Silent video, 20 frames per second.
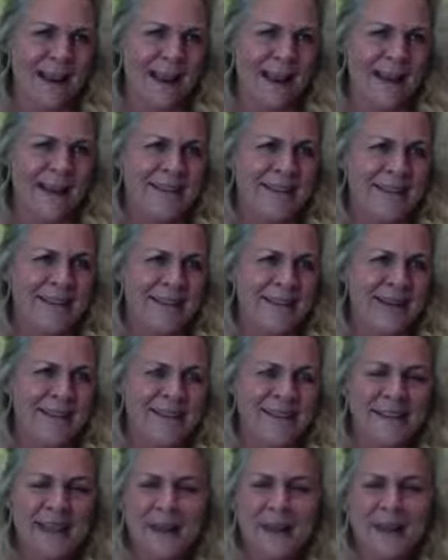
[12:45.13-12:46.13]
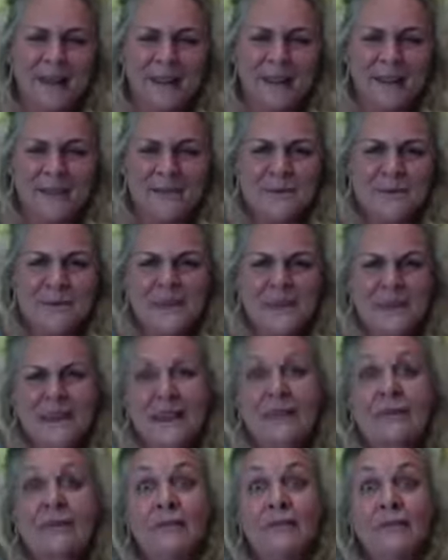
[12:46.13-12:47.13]
and allow them to
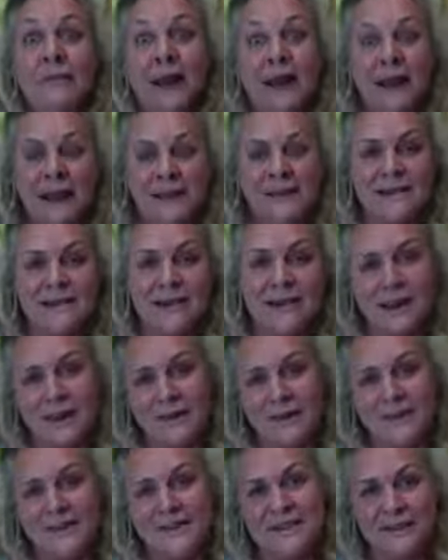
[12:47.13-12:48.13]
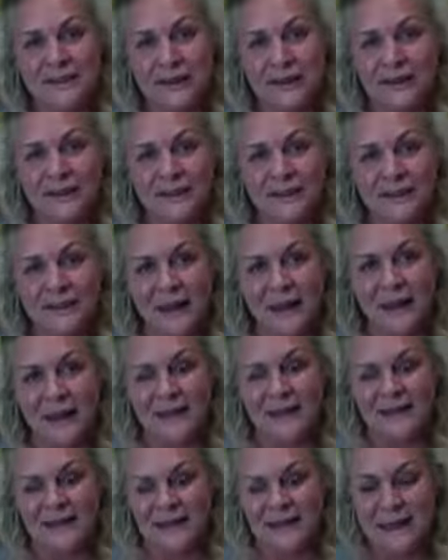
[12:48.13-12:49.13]
give back to you as well.
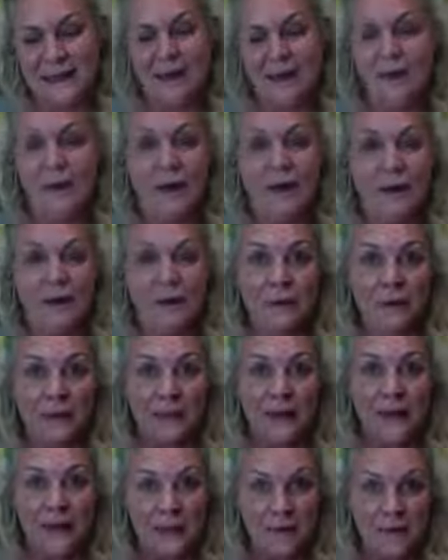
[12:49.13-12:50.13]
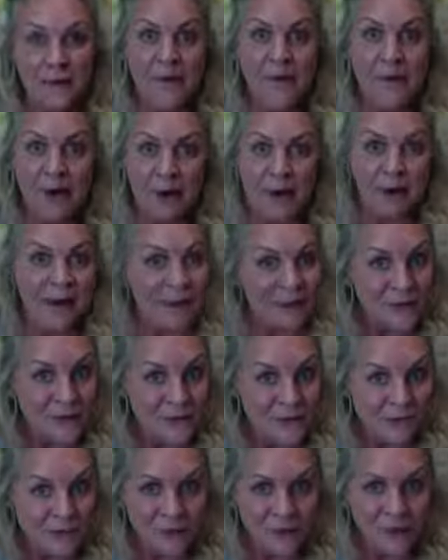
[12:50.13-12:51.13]
Because when you can keep your eye on
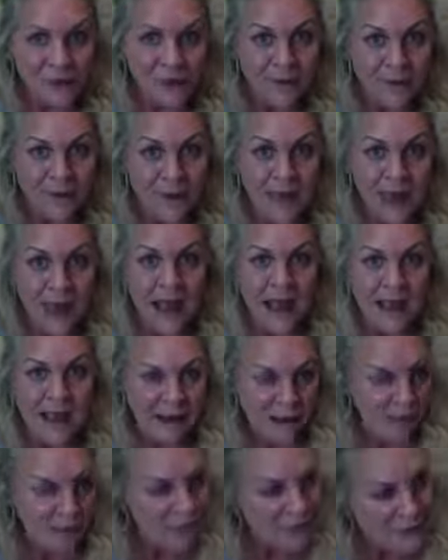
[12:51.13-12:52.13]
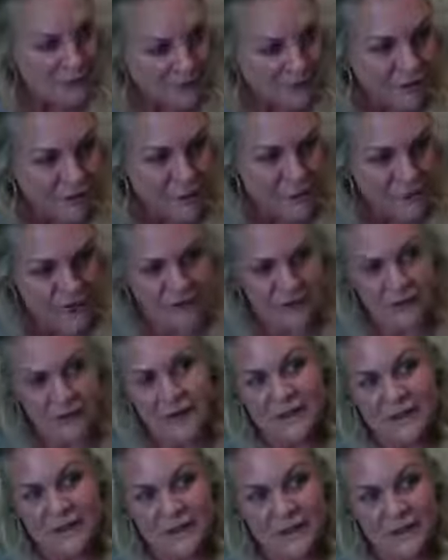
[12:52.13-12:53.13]
the ball and you can focus your
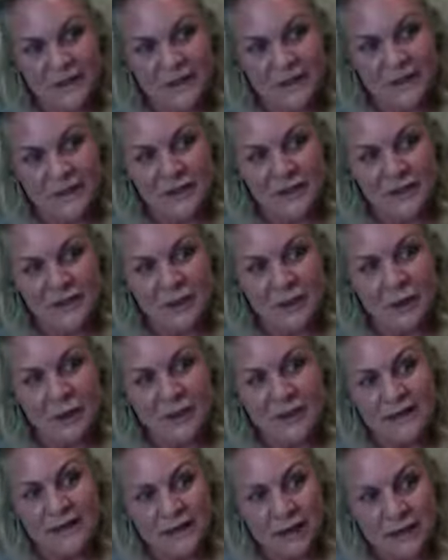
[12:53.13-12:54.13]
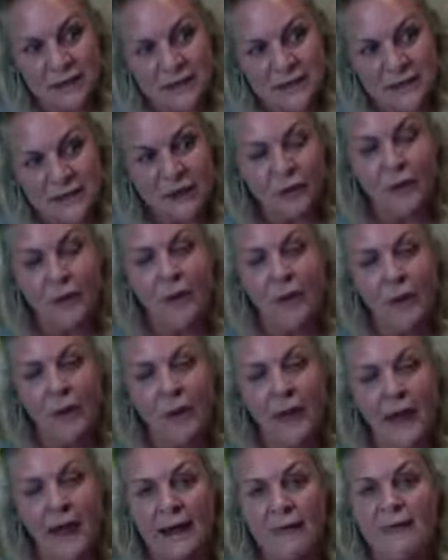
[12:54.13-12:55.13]
attention to what is going to
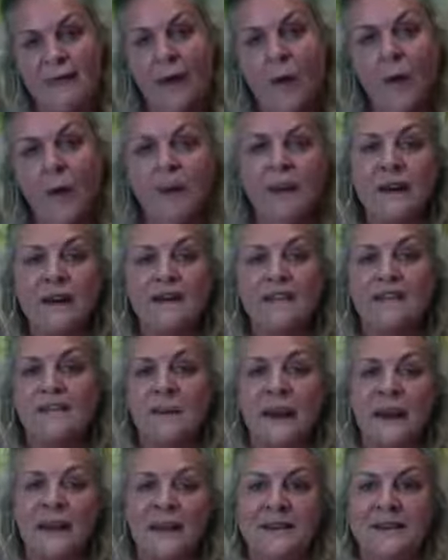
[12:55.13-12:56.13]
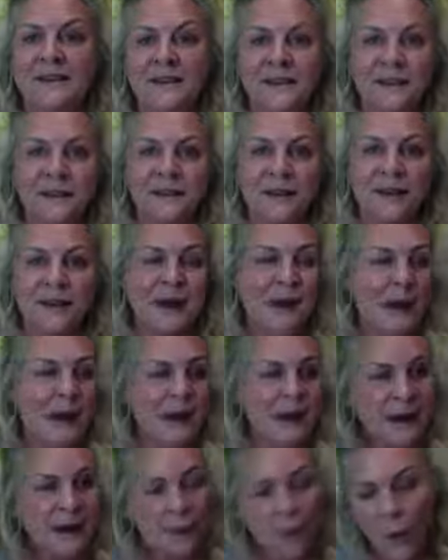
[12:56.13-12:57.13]
grow and evolve and expand you,
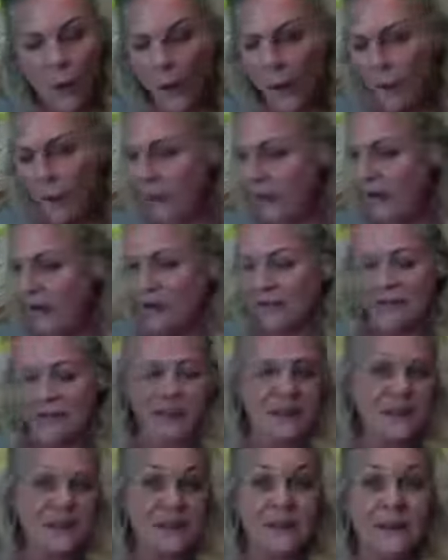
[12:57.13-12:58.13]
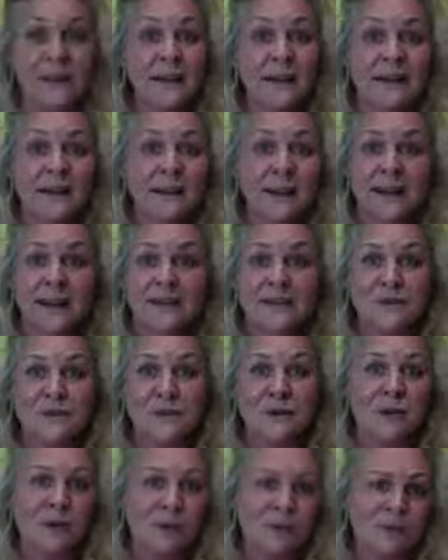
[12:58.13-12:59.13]
then there's little less
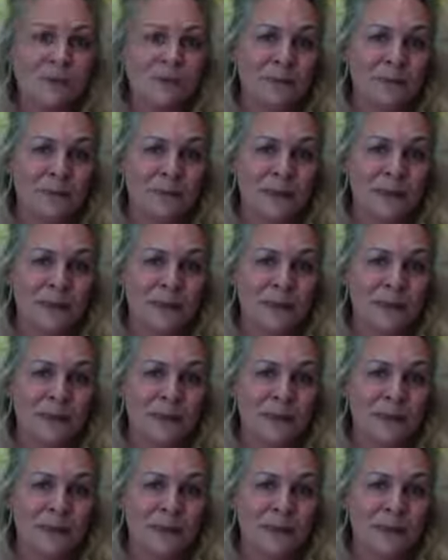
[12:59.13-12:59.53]
room